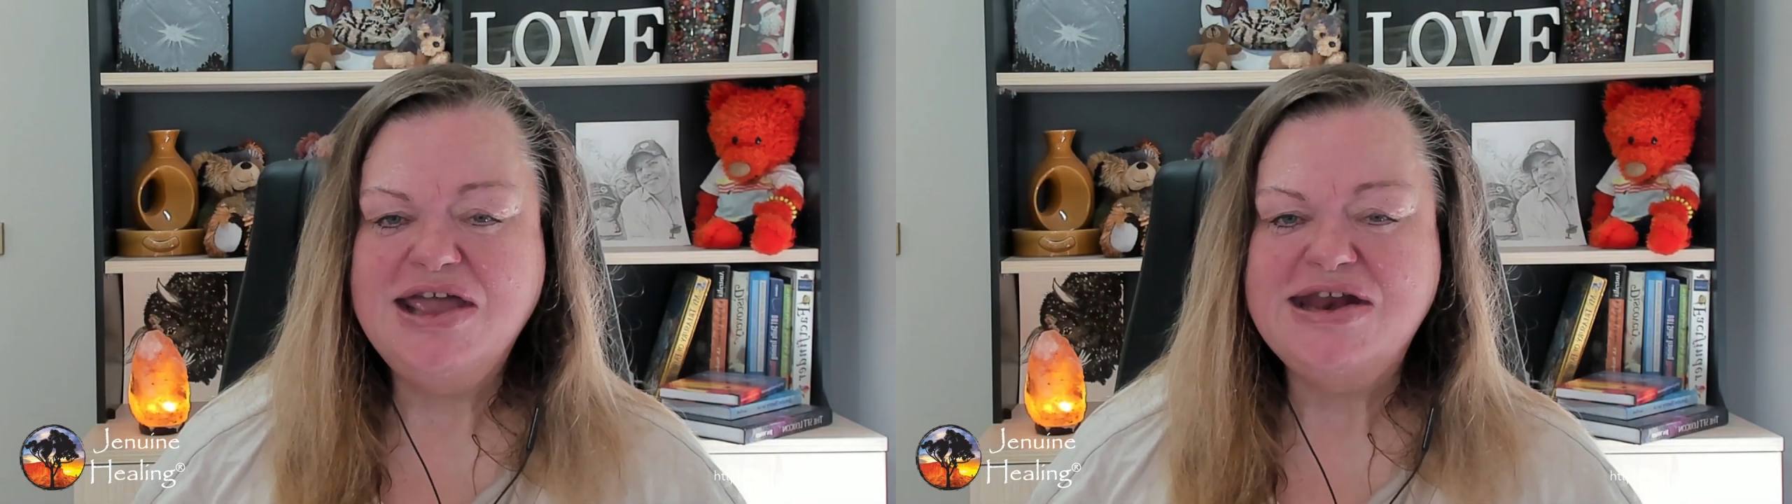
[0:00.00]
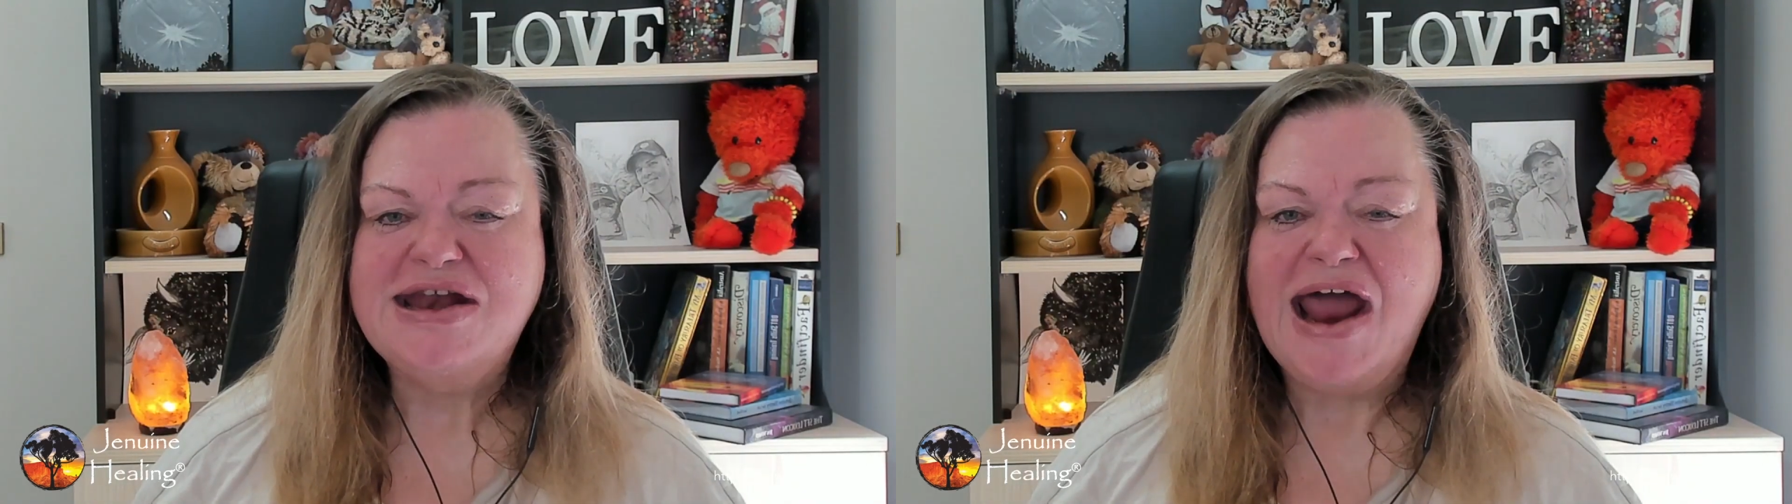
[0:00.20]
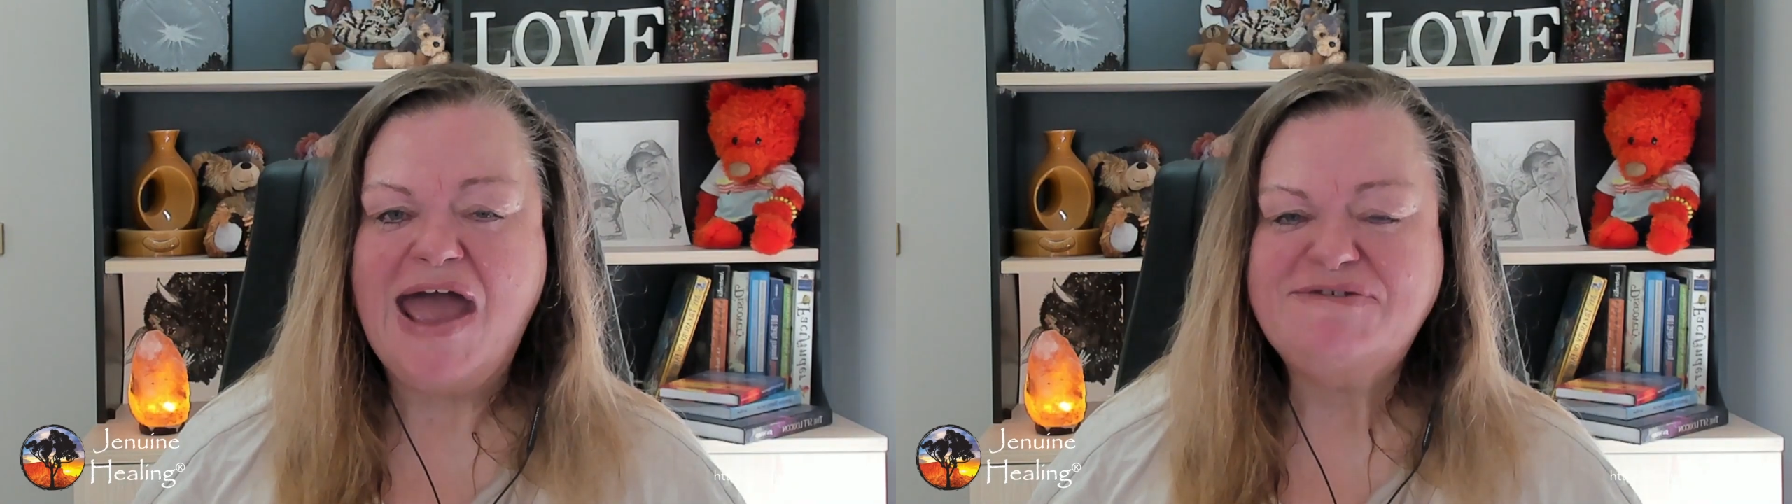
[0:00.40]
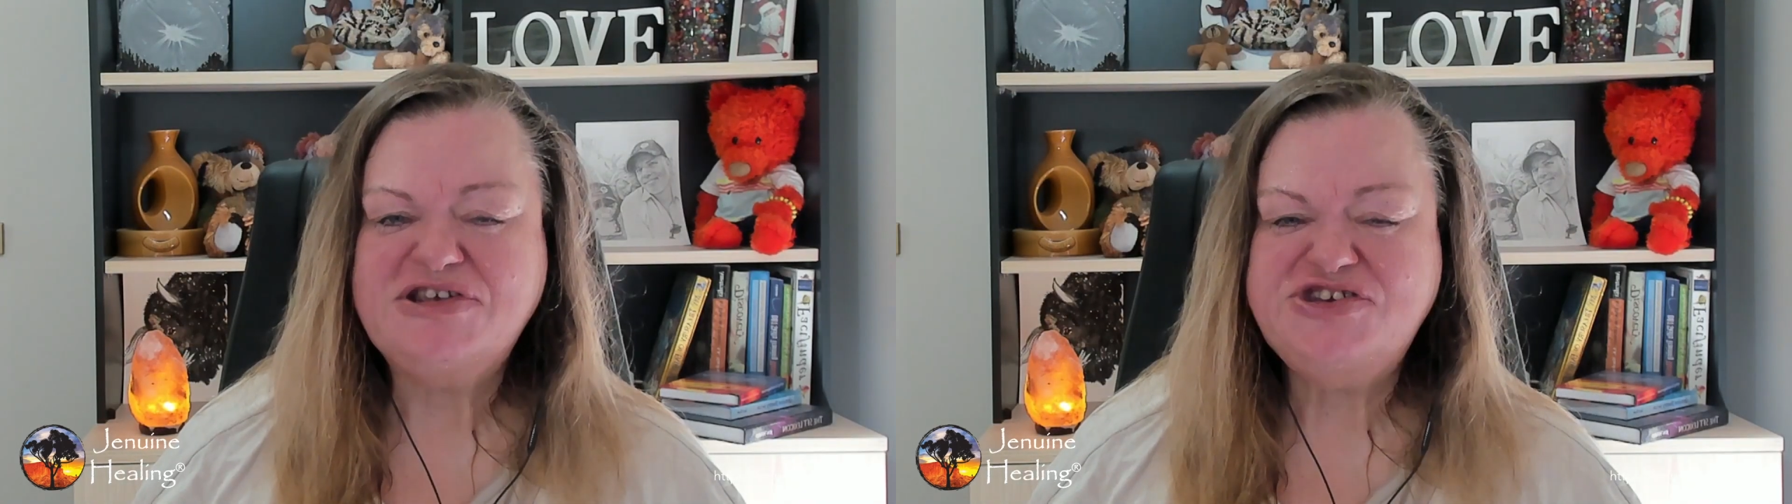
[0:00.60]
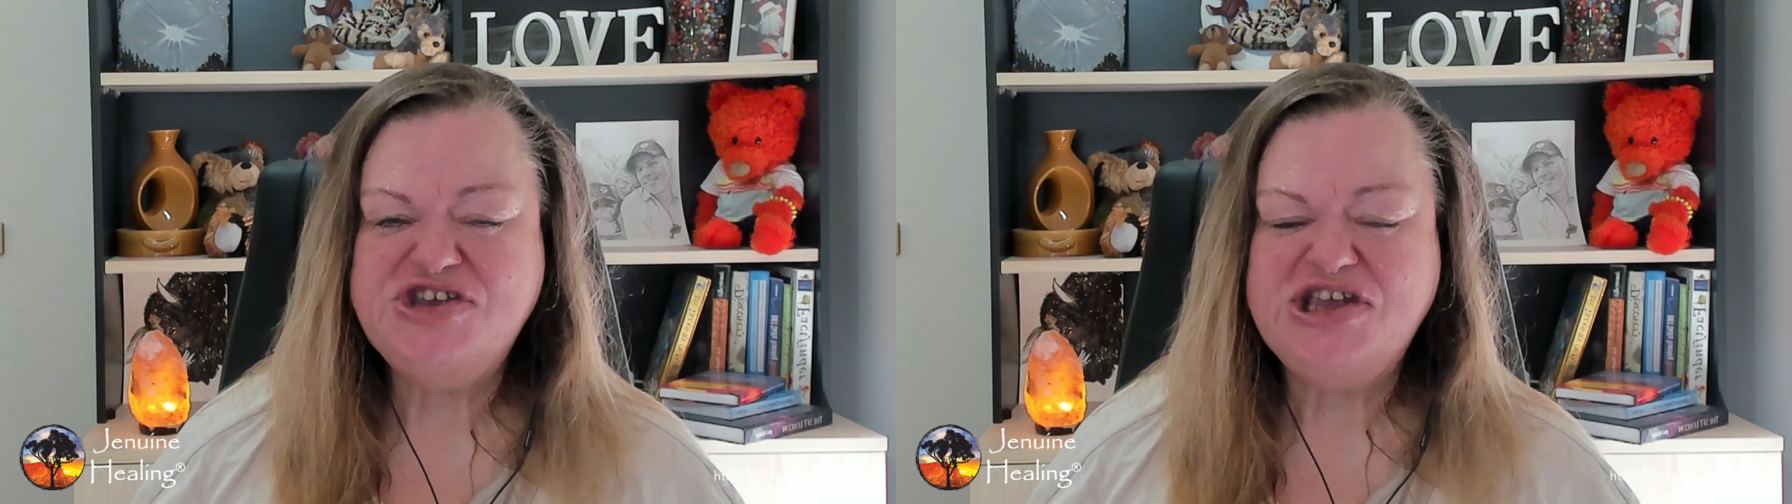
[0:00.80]
in an
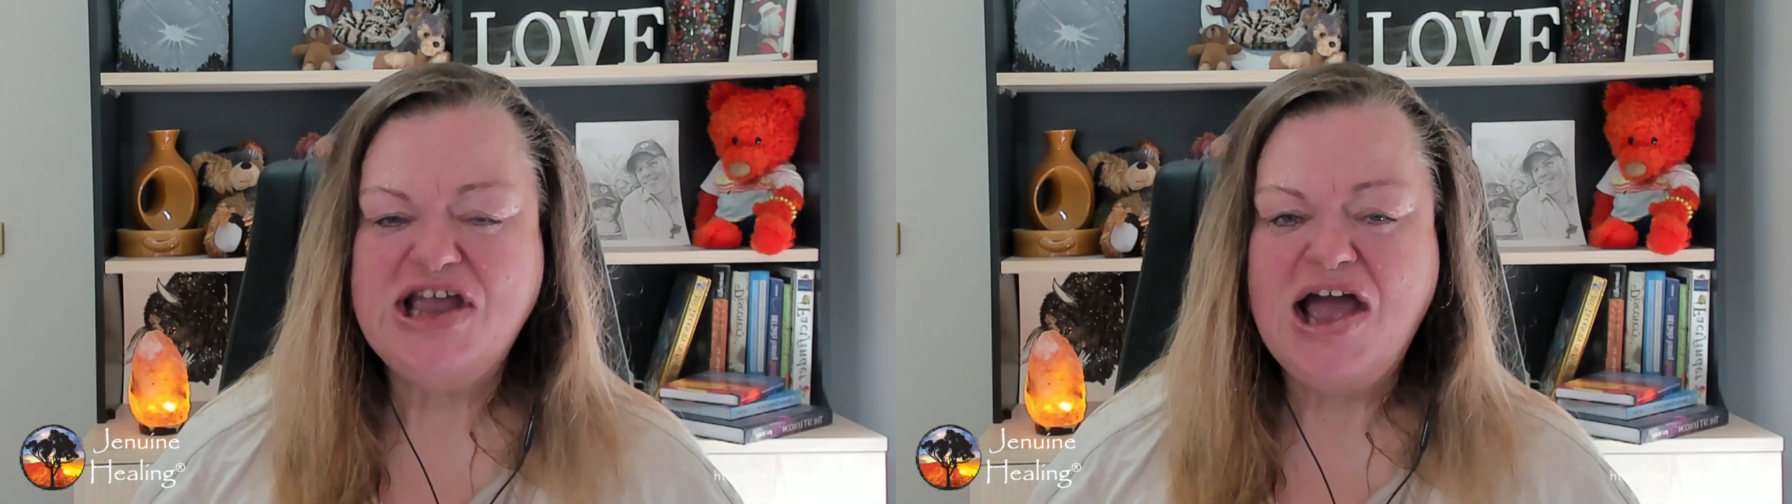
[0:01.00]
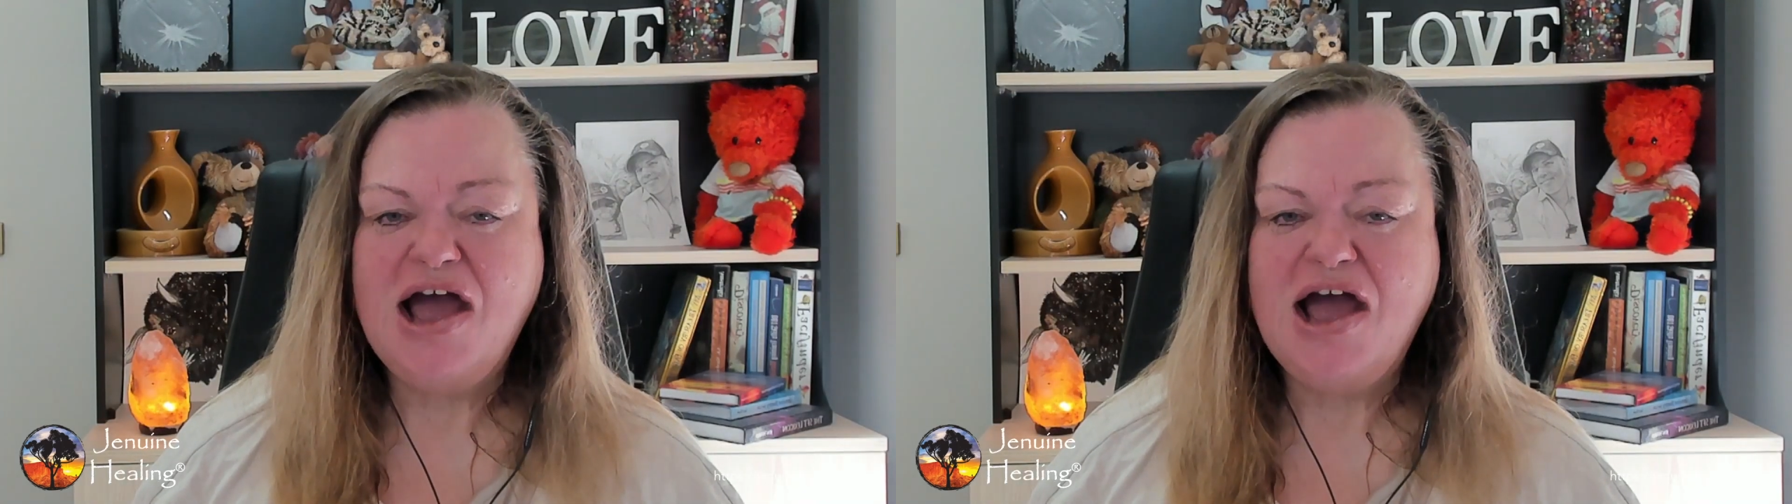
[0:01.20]
effigy